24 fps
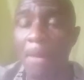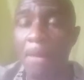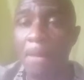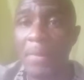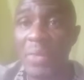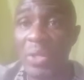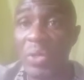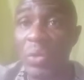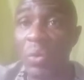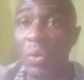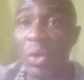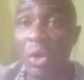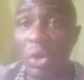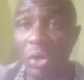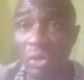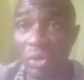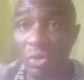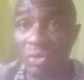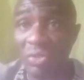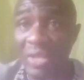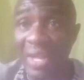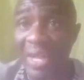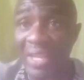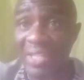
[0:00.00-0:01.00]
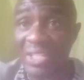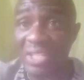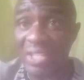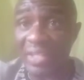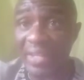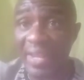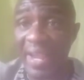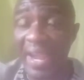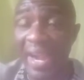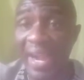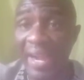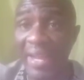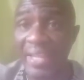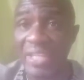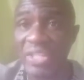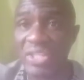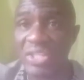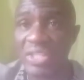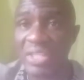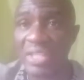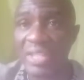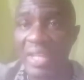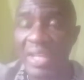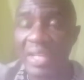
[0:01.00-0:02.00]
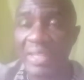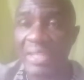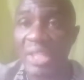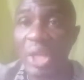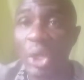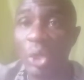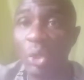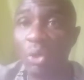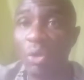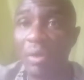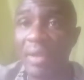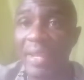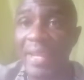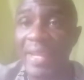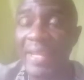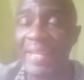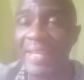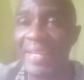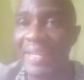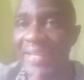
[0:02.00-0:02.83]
you know, coconut has three eyes. Now locate